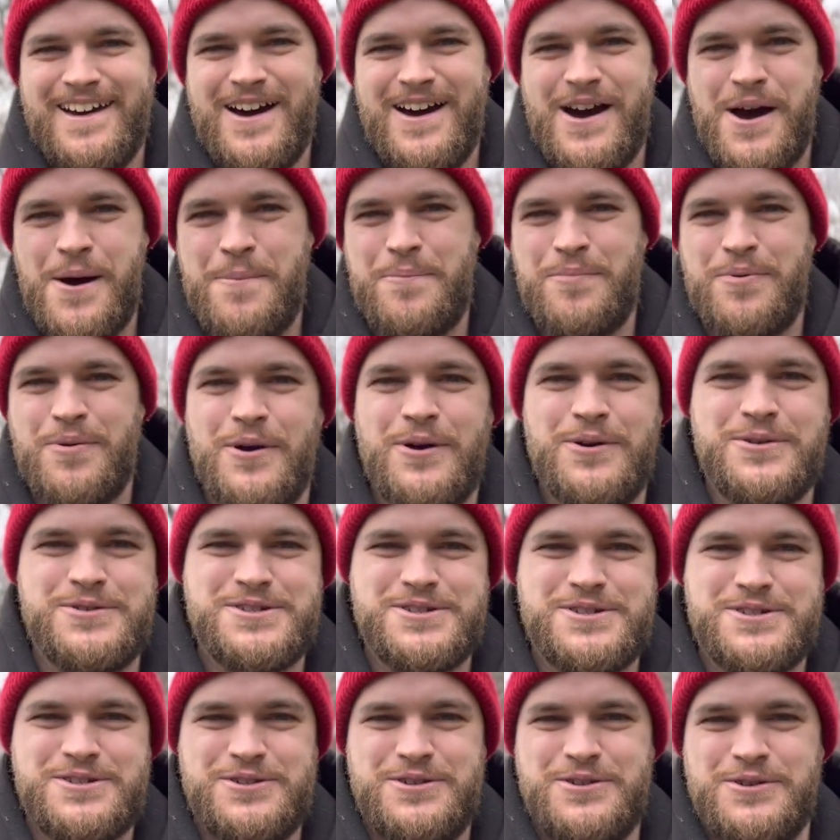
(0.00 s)

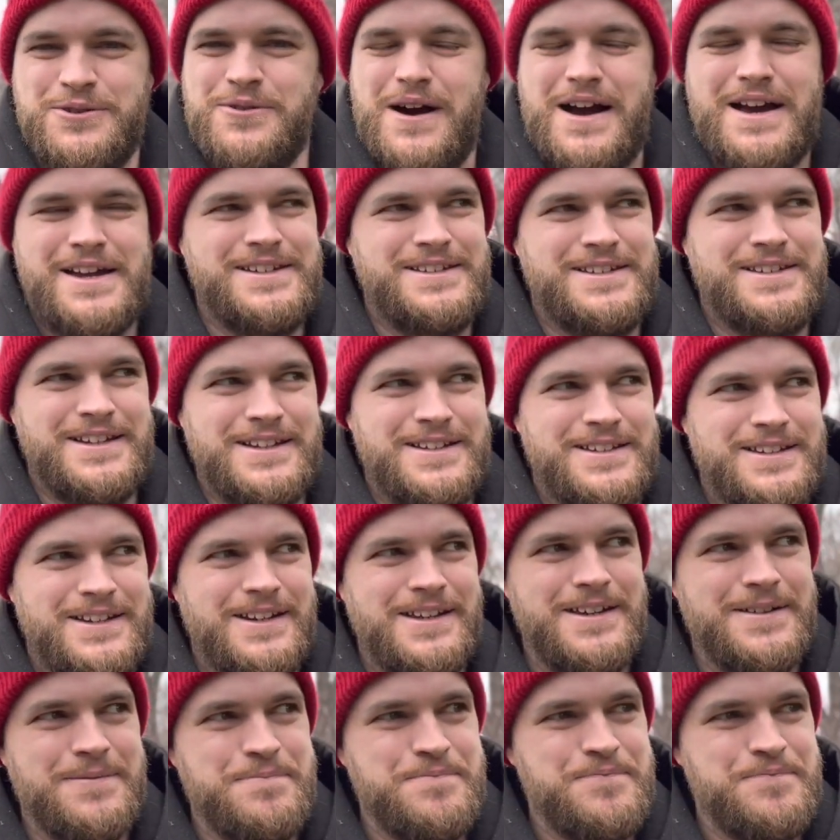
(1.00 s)
approach to
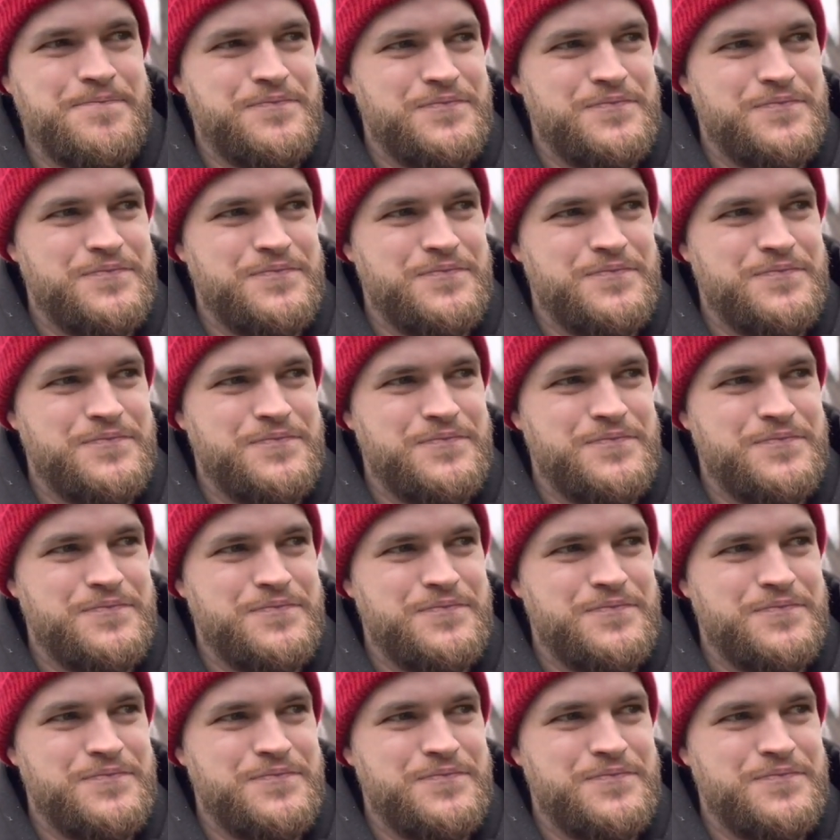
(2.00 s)
identity,